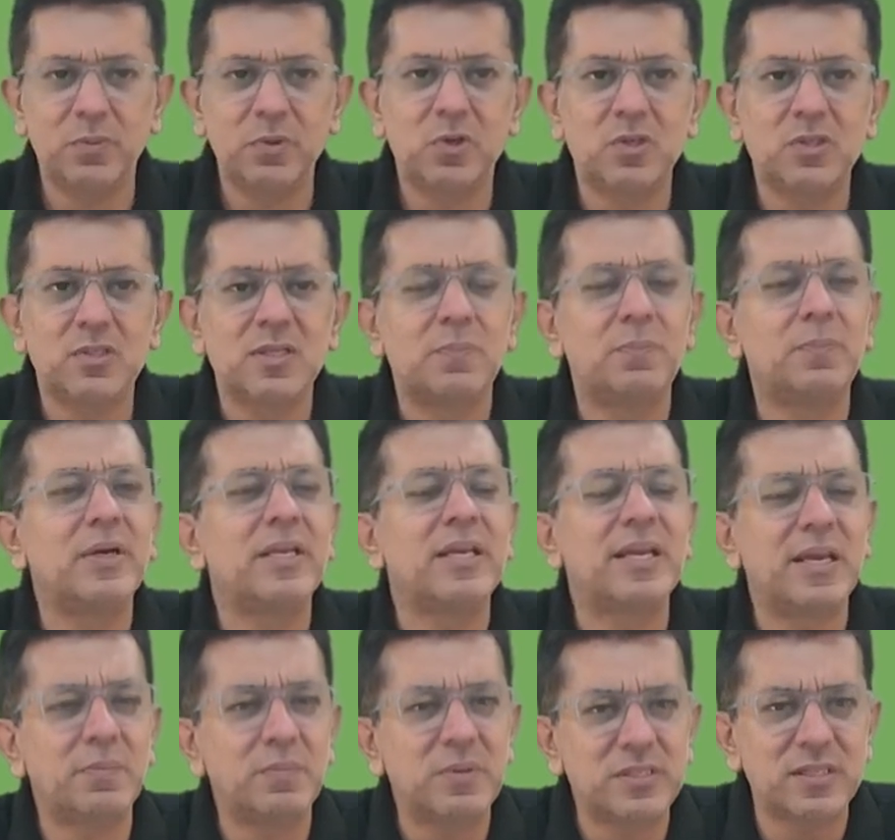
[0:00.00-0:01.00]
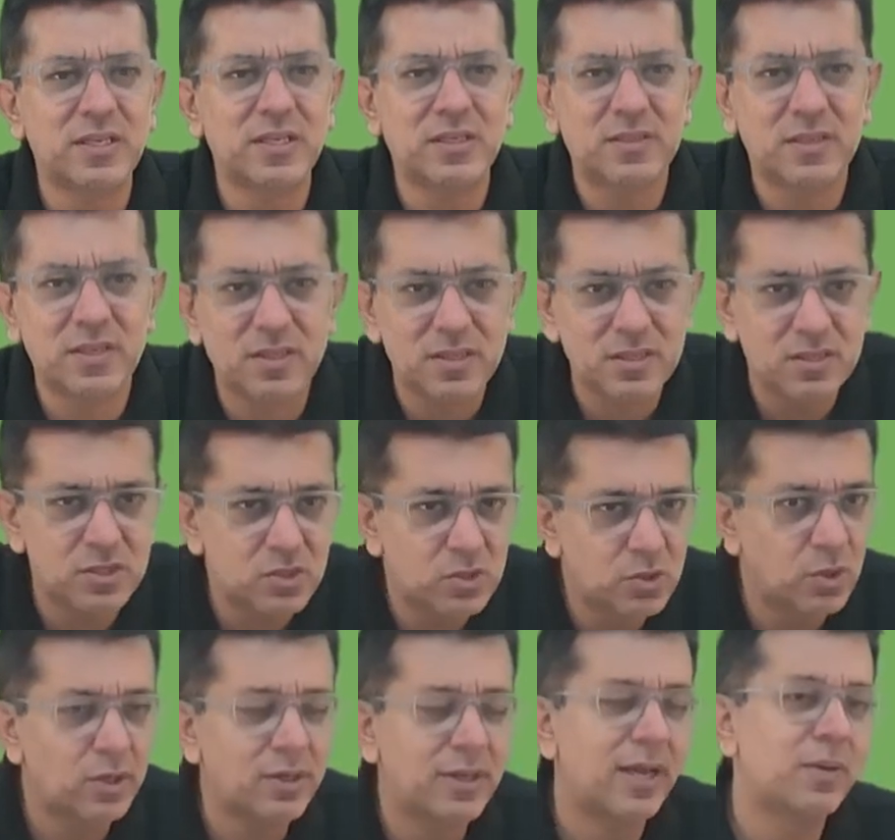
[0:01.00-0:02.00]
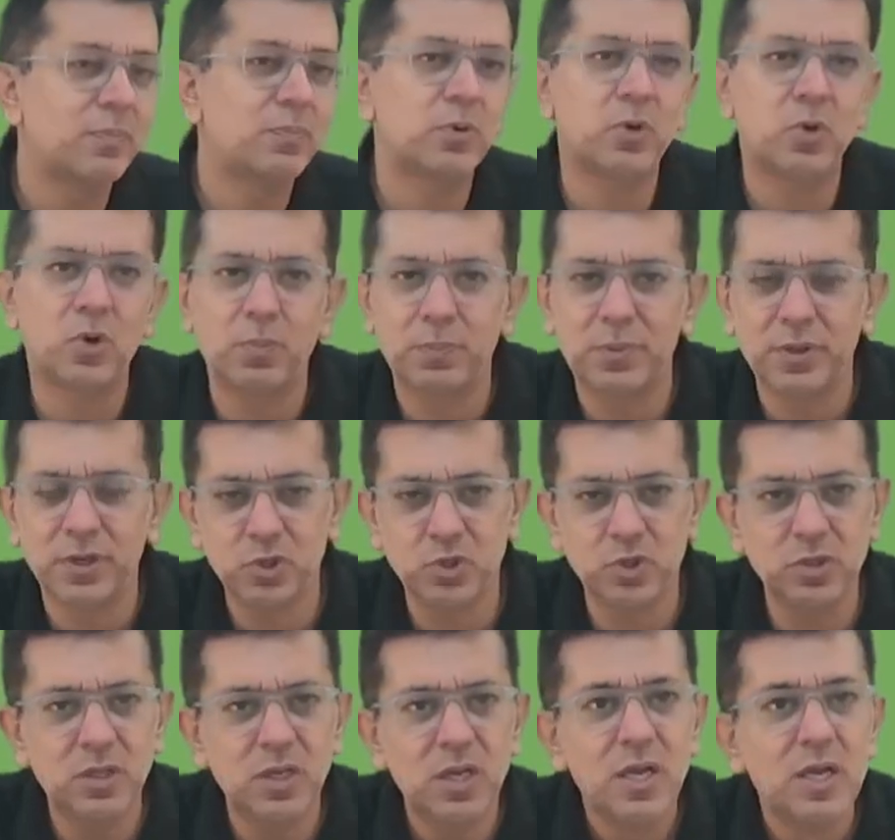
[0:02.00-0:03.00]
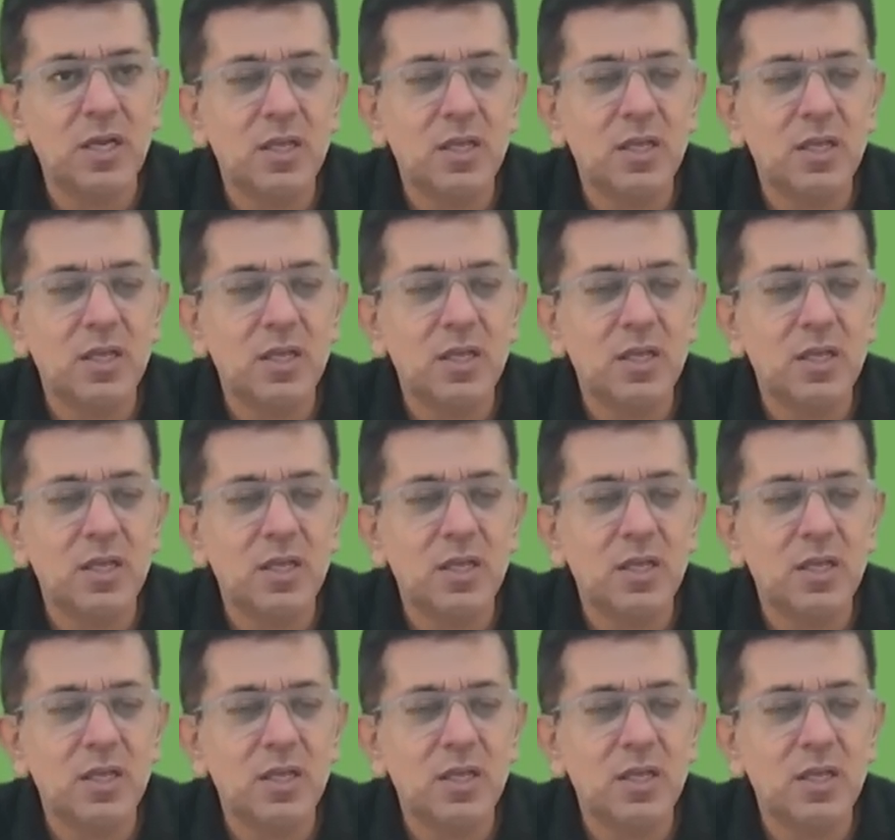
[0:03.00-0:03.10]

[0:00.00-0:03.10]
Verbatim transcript: because somebody can be saying, sir, this is not hyper competition,